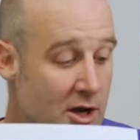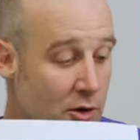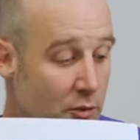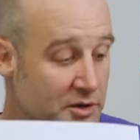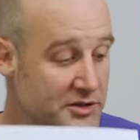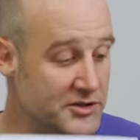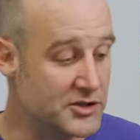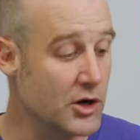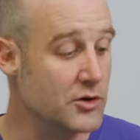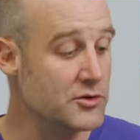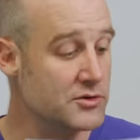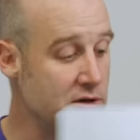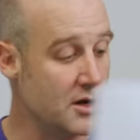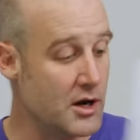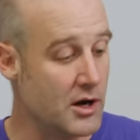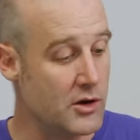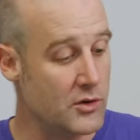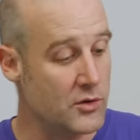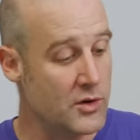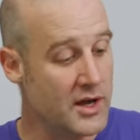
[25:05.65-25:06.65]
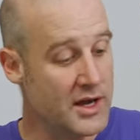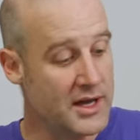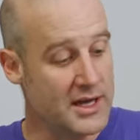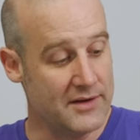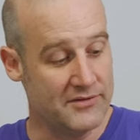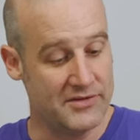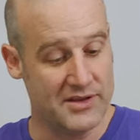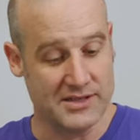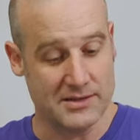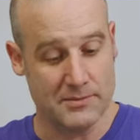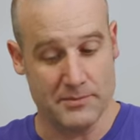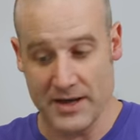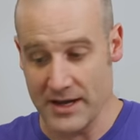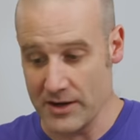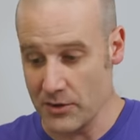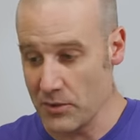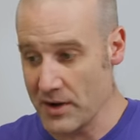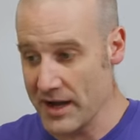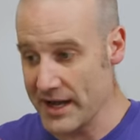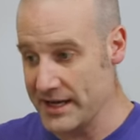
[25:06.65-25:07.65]
We don't know if there's a
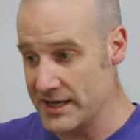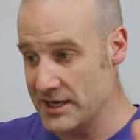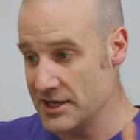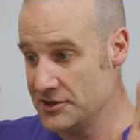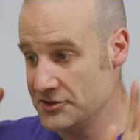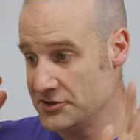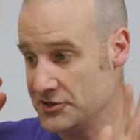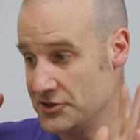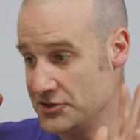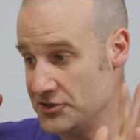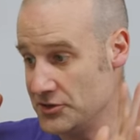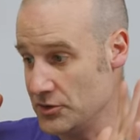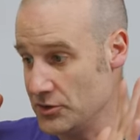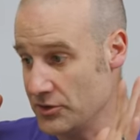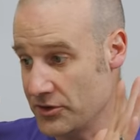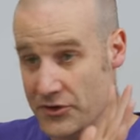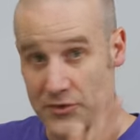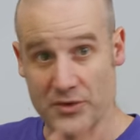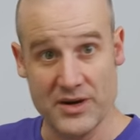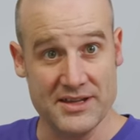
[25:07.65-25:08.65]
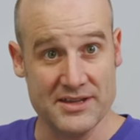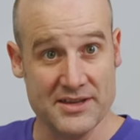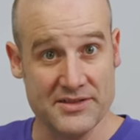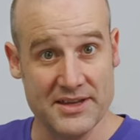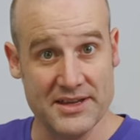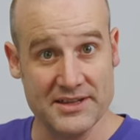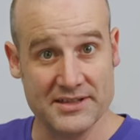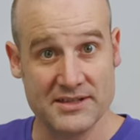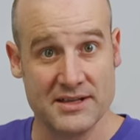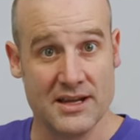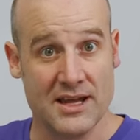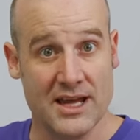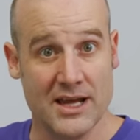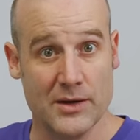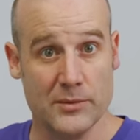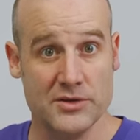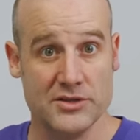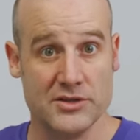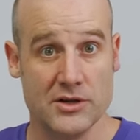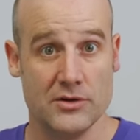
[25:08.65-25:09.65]
better way to do three than this,
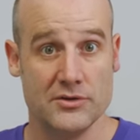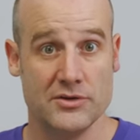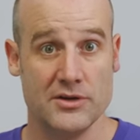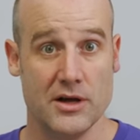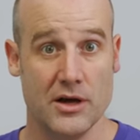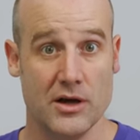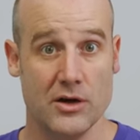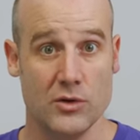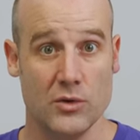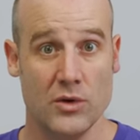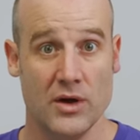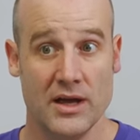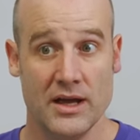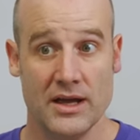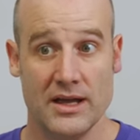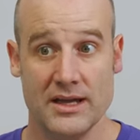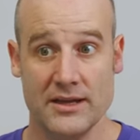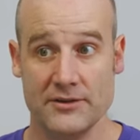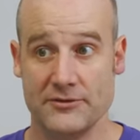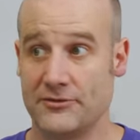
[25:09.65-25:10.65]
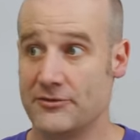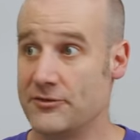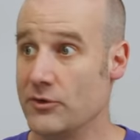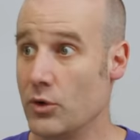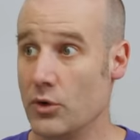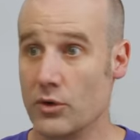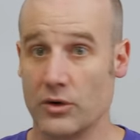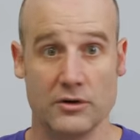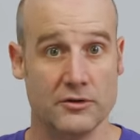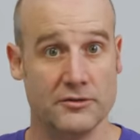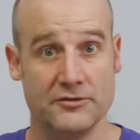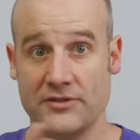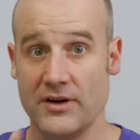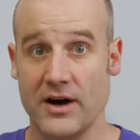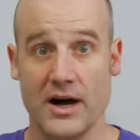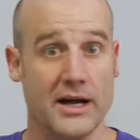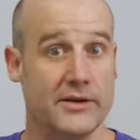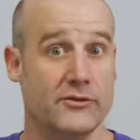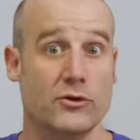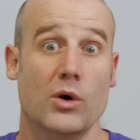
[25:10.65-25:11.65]
and we don't know if four or
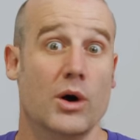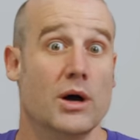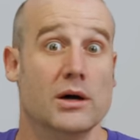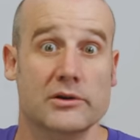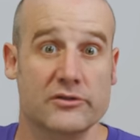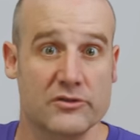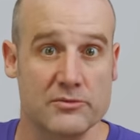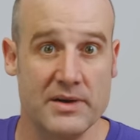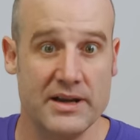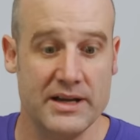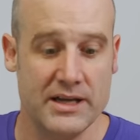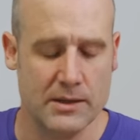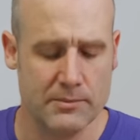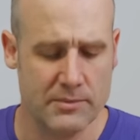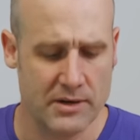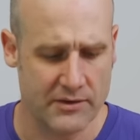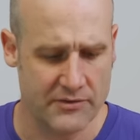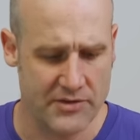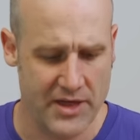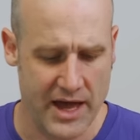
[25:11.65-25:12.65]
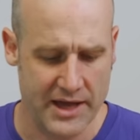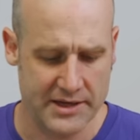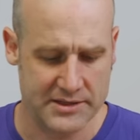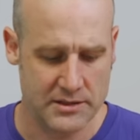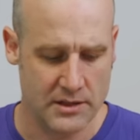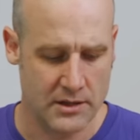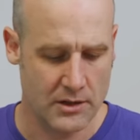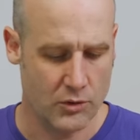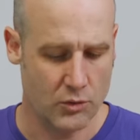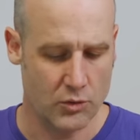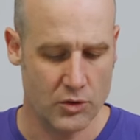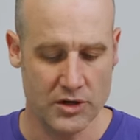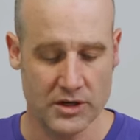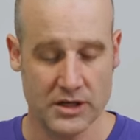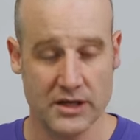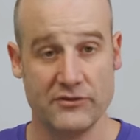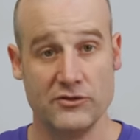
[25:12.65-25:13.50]
five or however many above that work.